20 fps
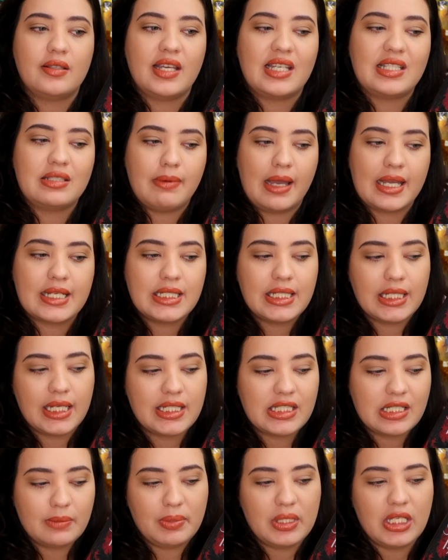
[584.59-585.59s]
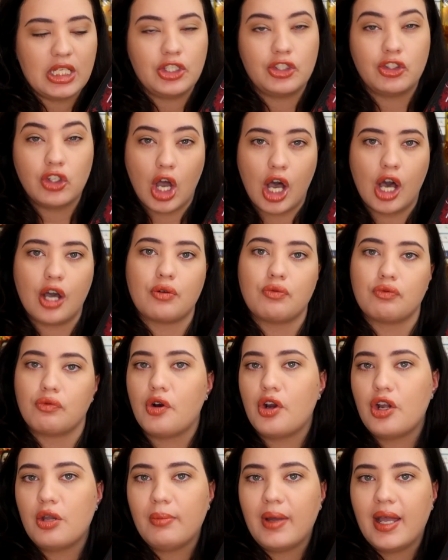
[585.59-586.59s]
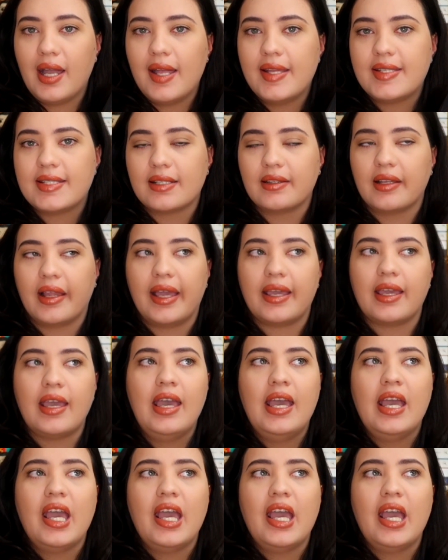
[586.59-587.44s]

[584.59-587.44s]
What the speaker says: expecting it to be a dark romance, and like